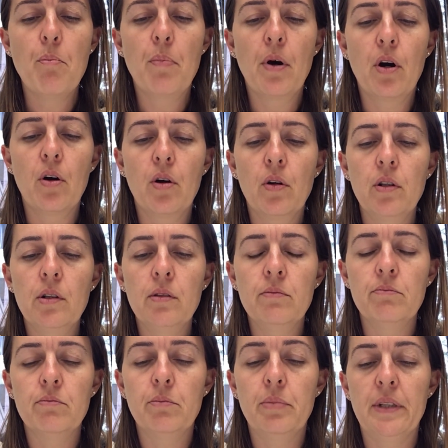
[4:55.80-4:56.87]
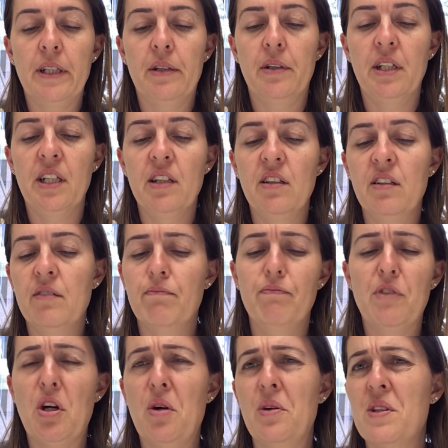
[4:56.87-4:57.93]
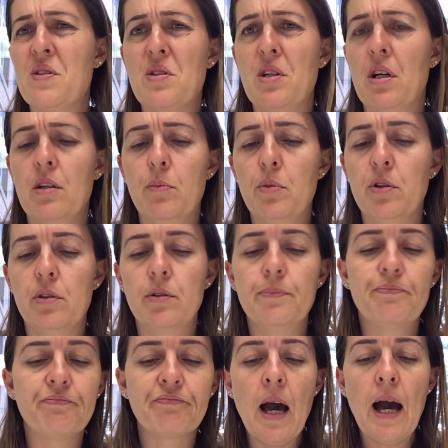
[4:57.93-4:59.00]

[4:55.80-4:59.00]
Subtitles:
Ball bearing, no, it's not a ball.